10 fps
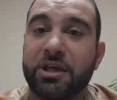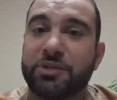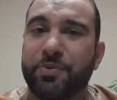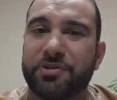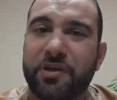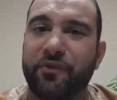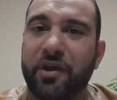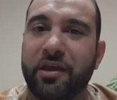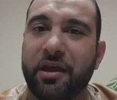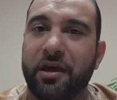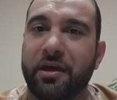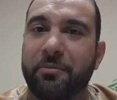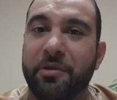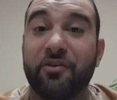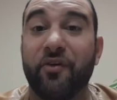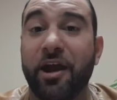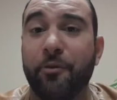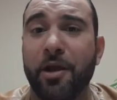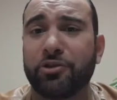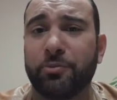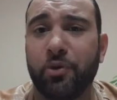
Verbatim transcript: specific um, environmental